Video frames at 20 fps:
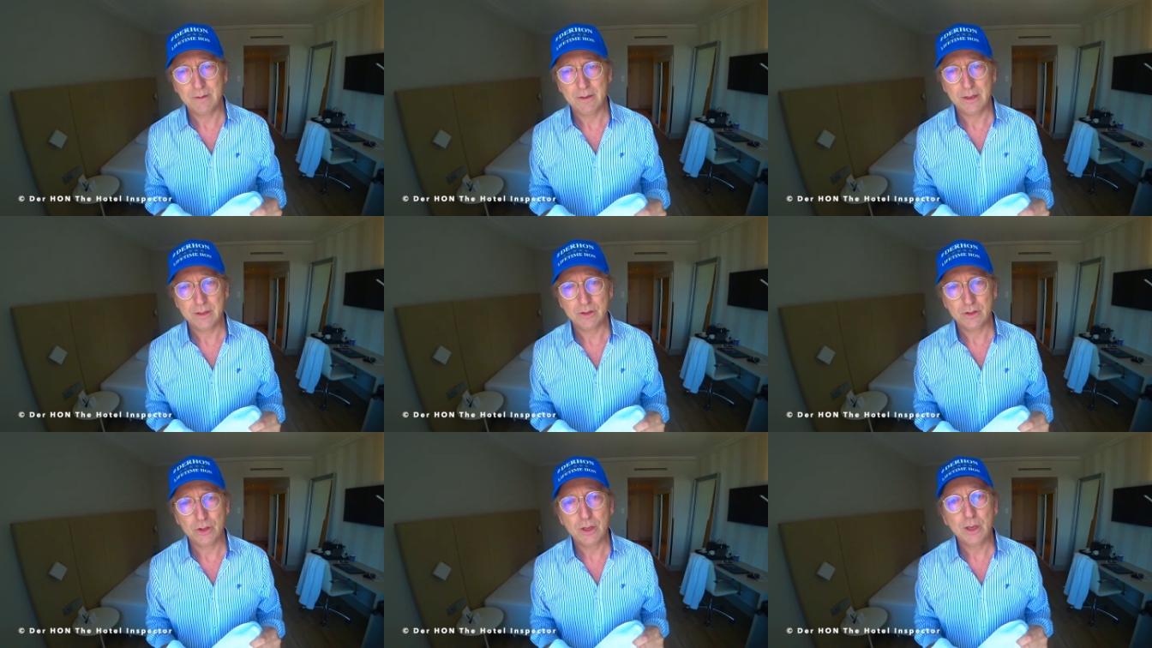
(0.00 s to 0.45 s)

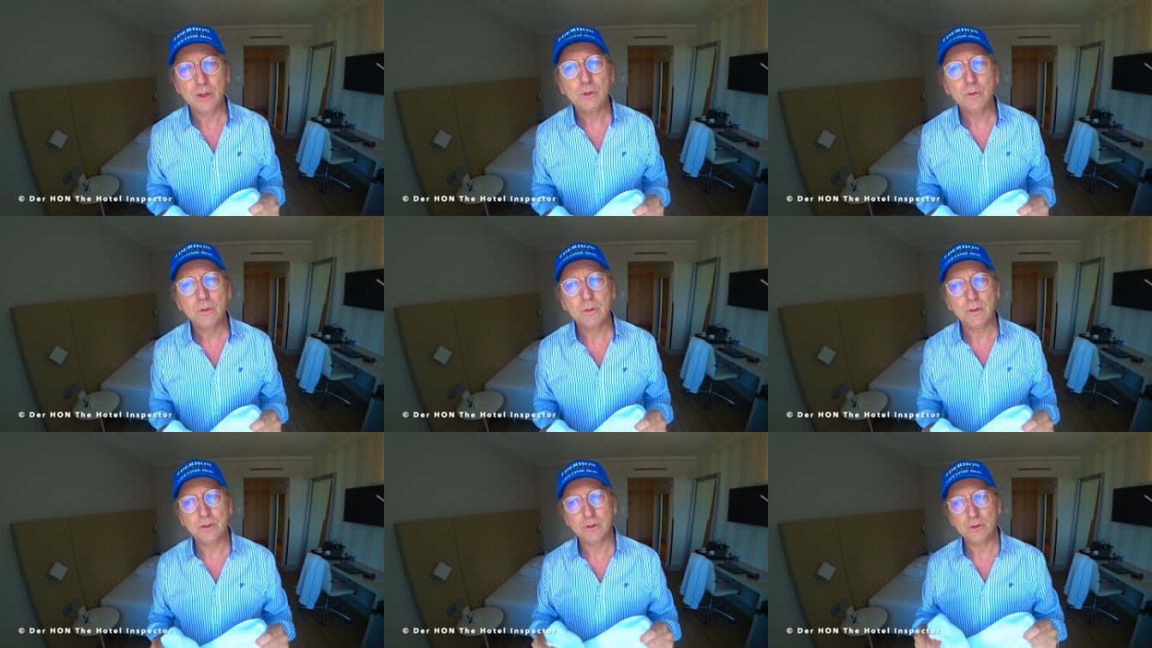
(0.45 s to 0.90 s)
So,
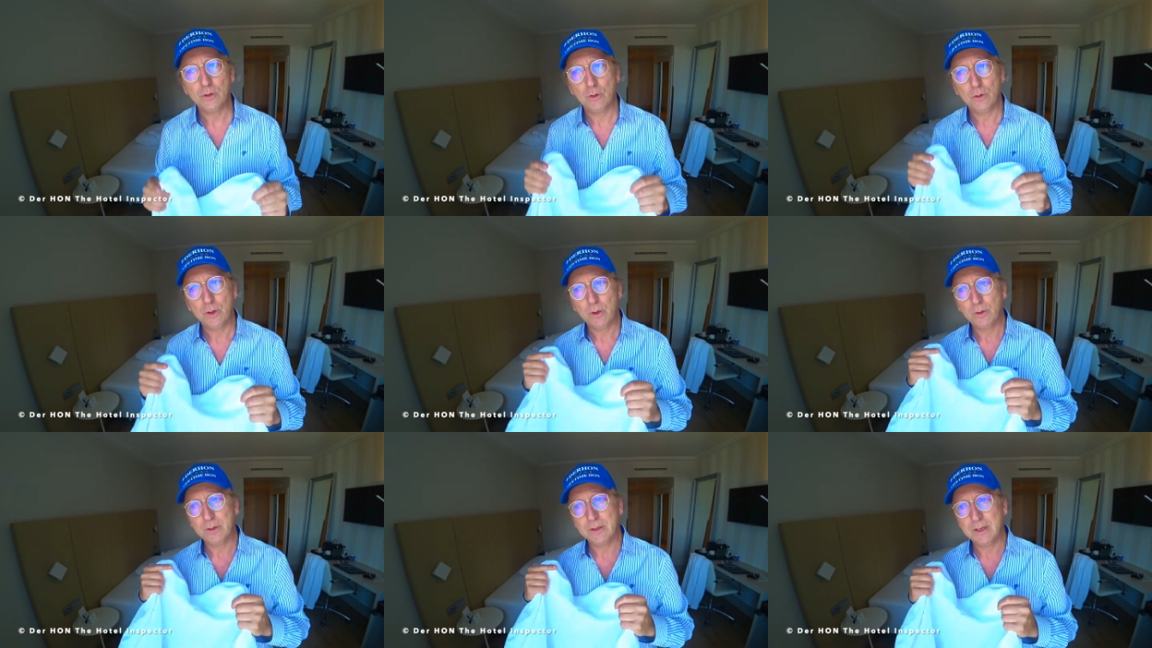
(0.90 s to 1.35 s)
you
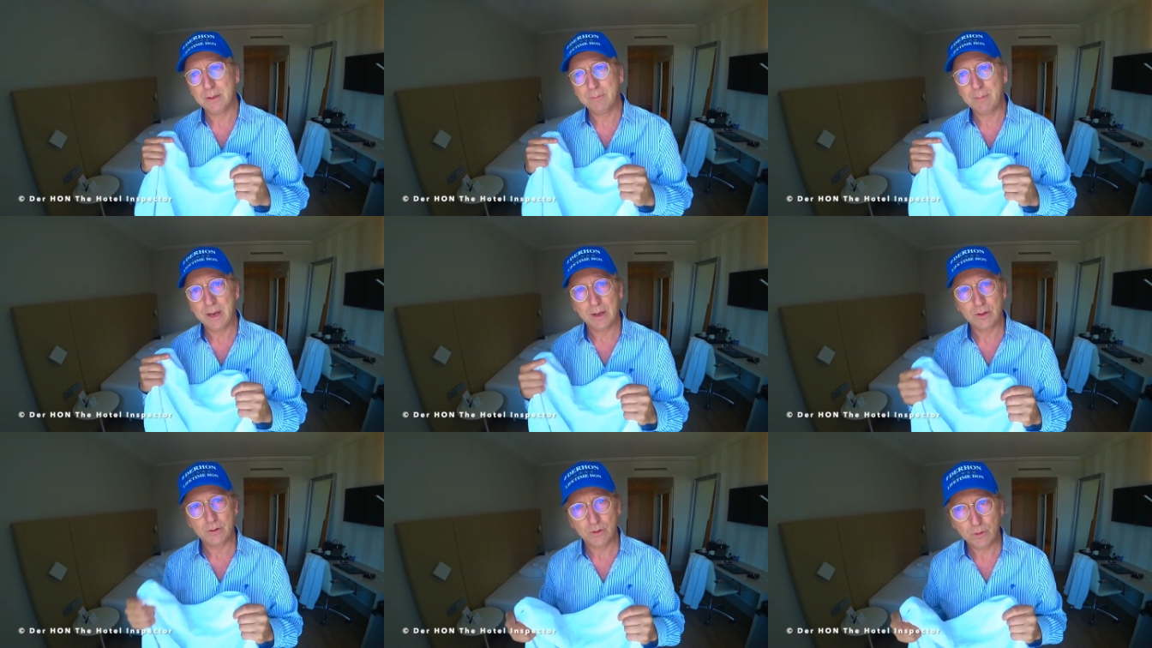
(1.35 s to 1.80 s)
go into the
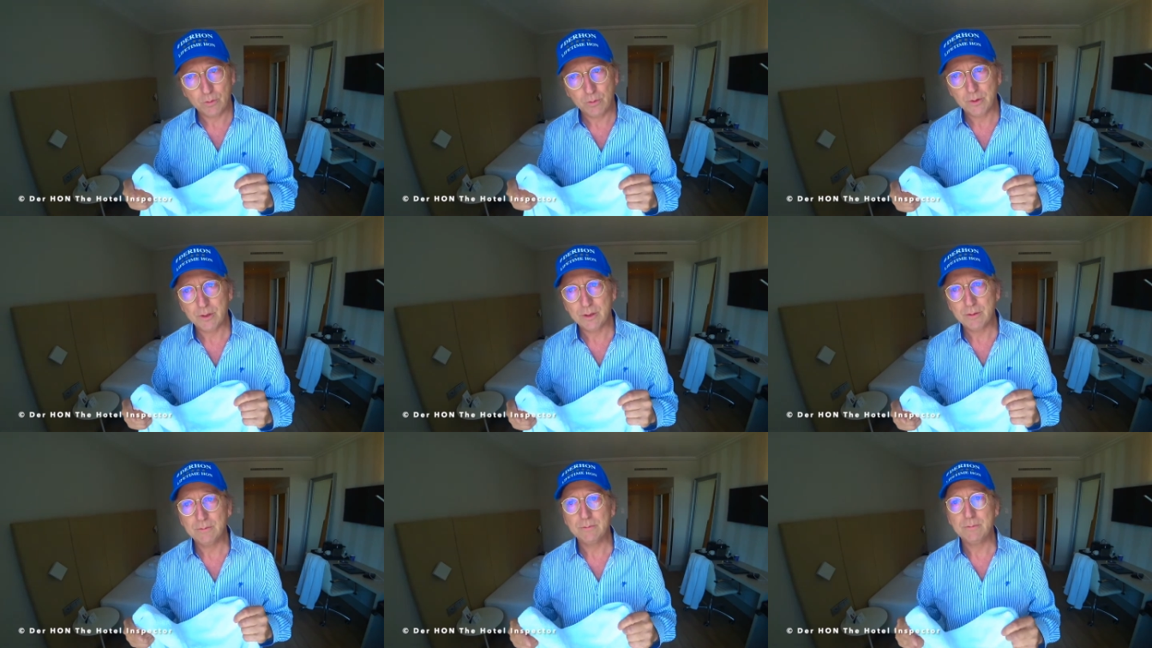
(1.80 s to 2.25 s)
bathroom,
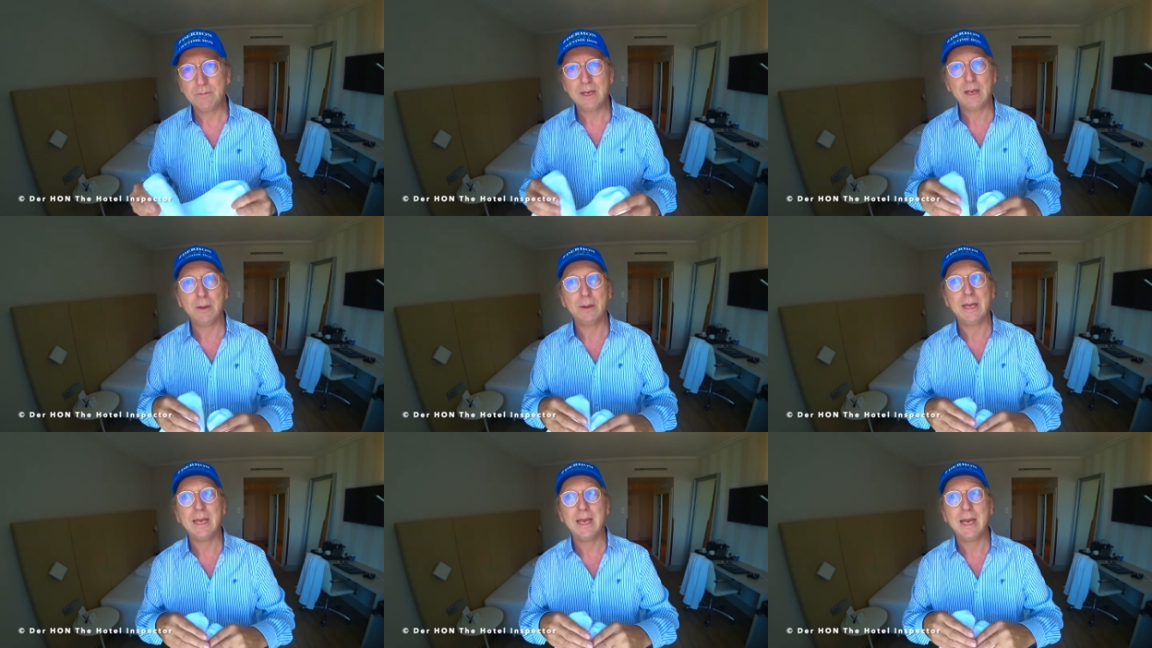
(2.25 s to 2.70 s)

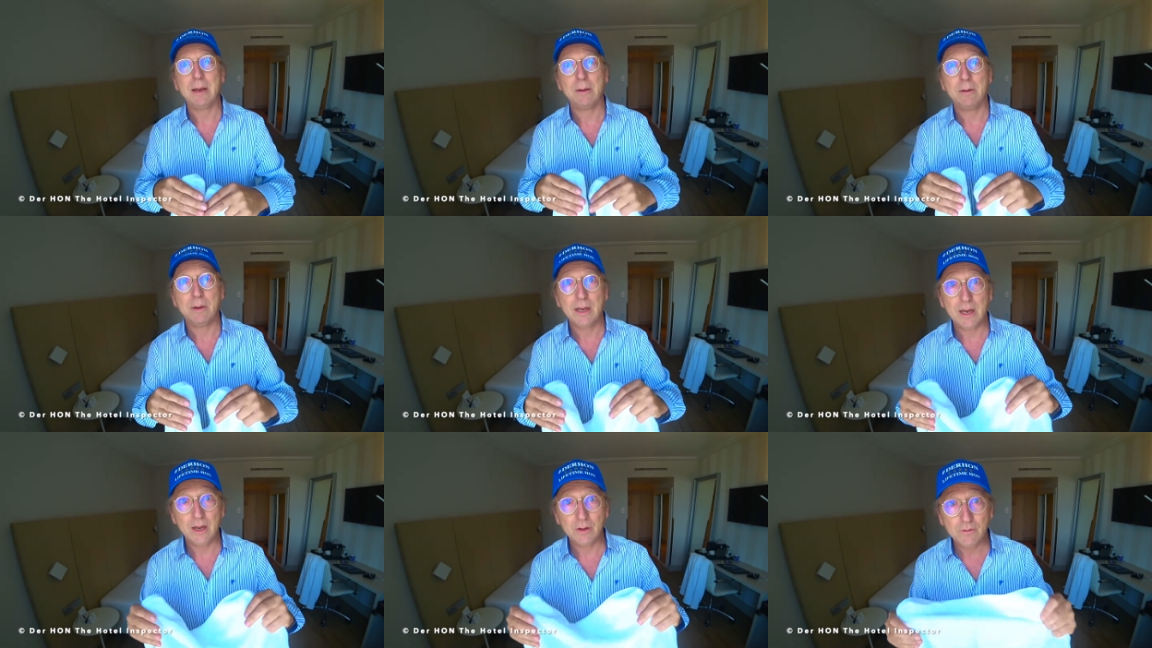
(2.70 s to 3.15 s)
very
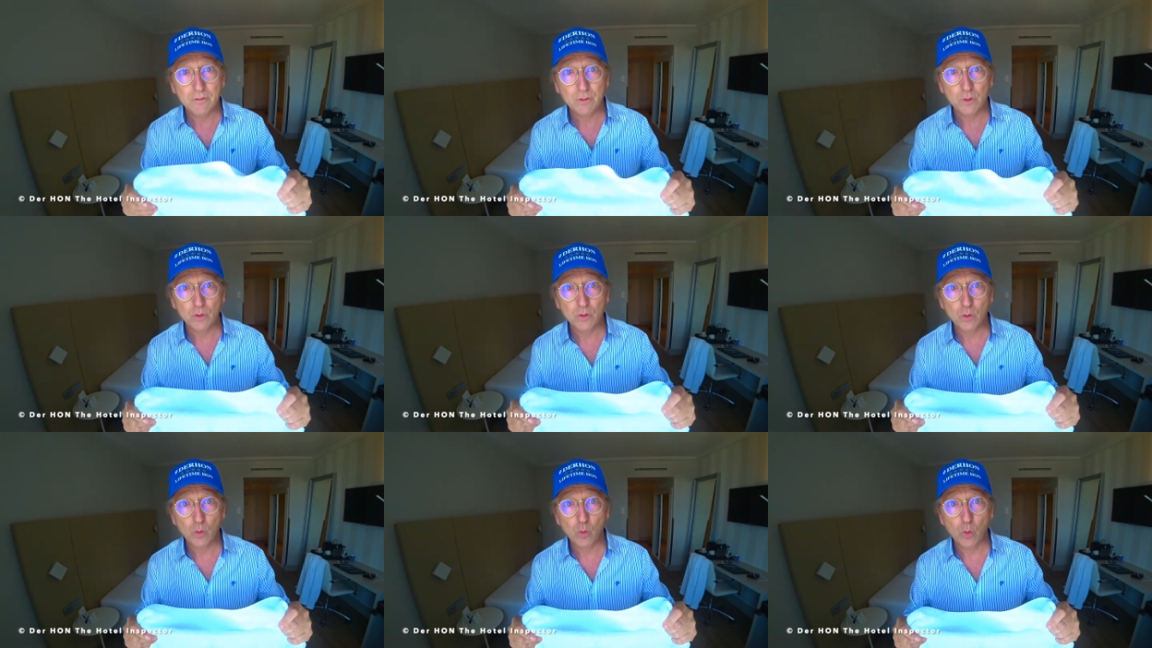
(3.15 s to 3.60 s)
carefully
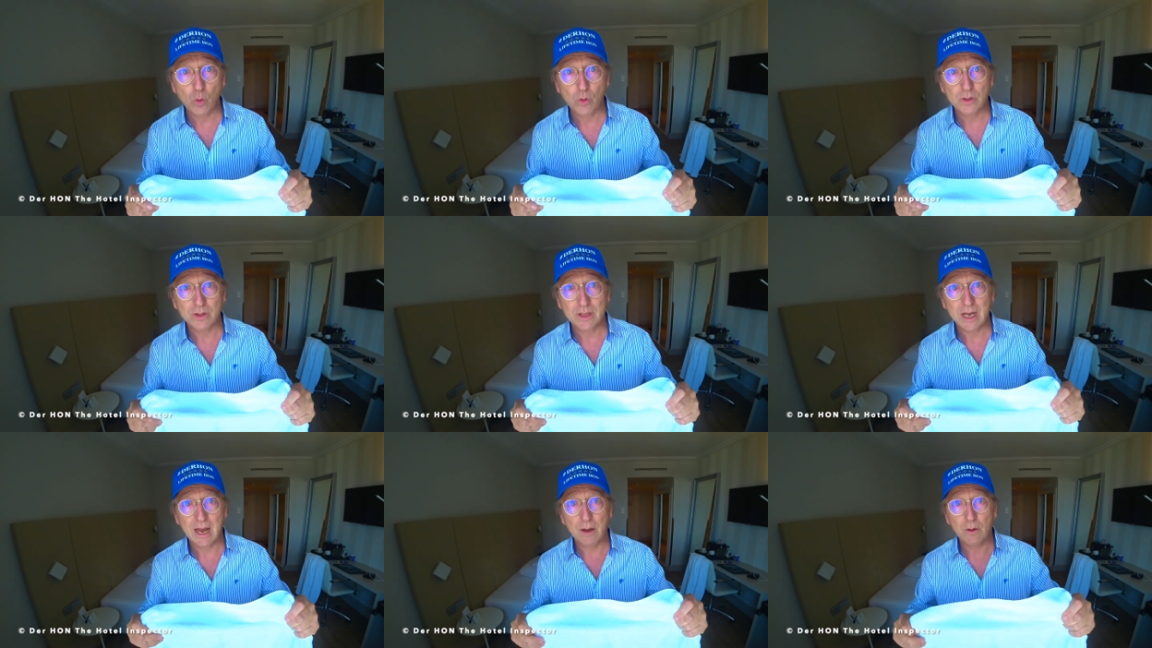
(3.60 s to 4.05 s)
unfold all
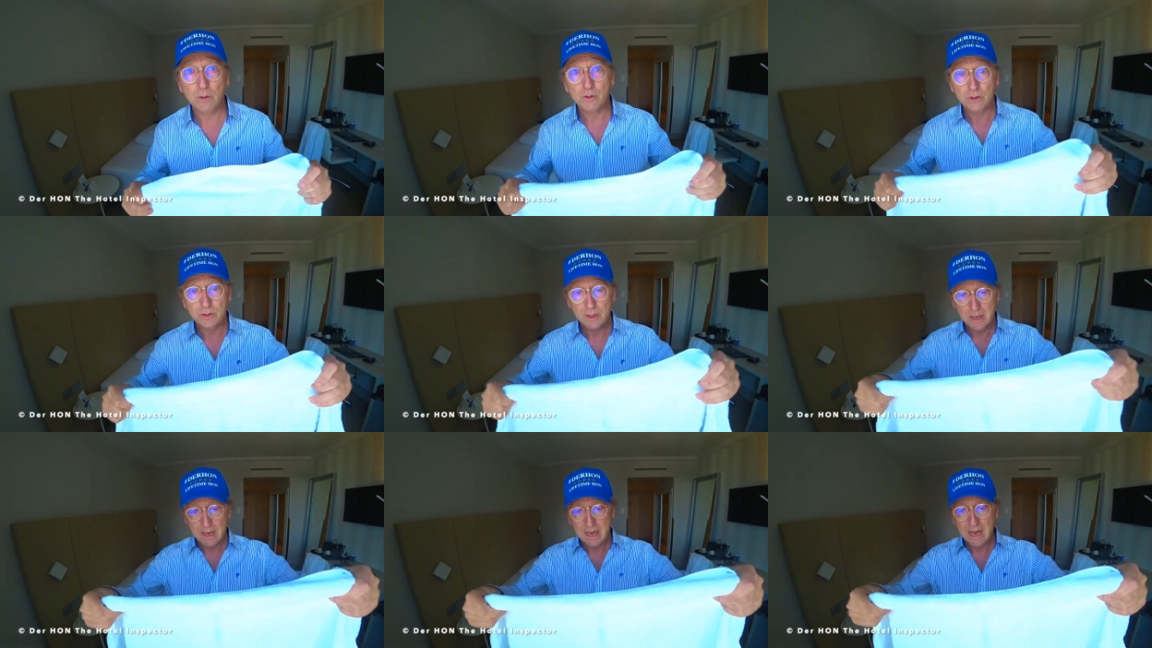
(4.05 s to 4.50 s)
the
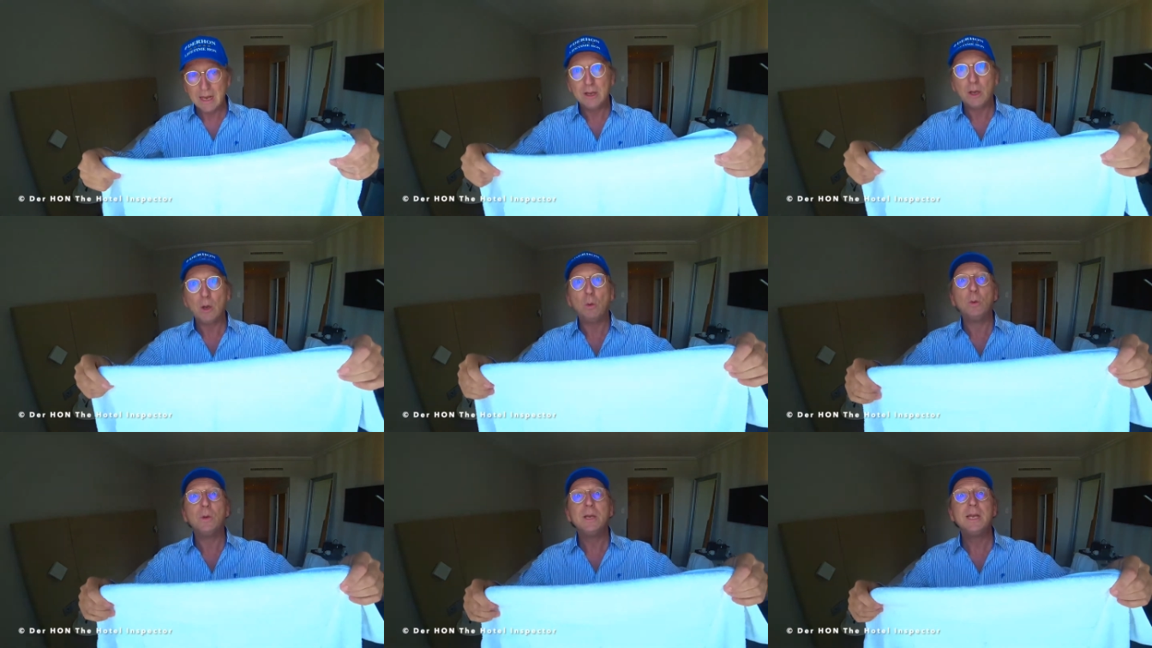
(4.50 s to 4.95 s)
towels and
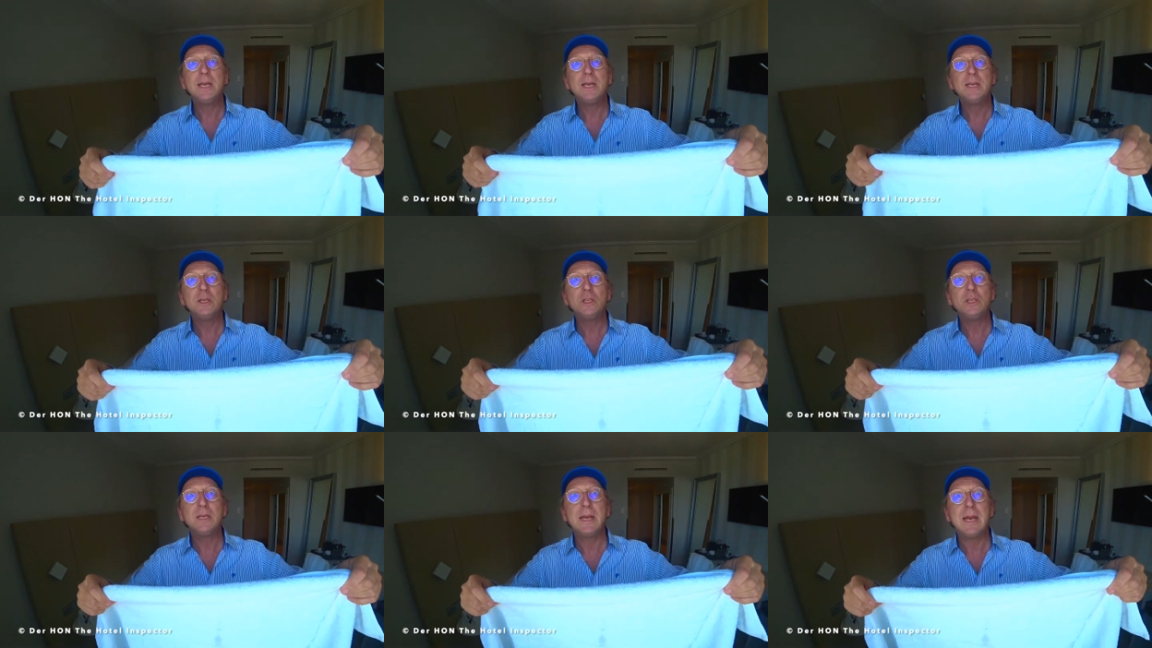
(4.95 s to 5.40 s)
hold
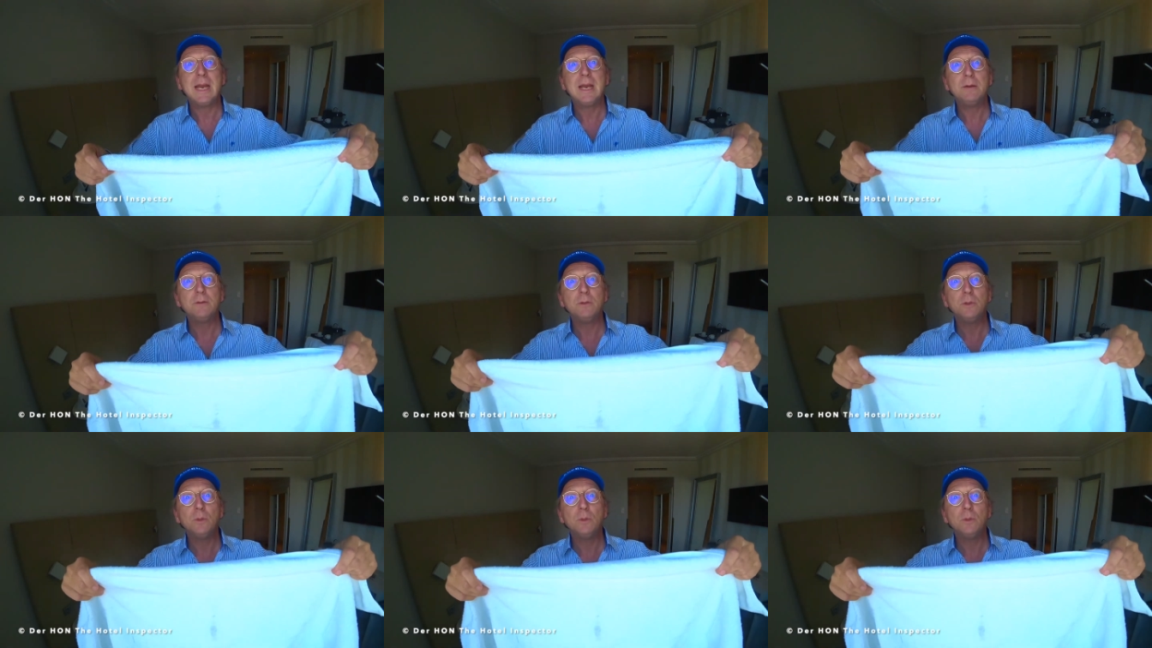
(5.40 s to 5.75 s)
each and every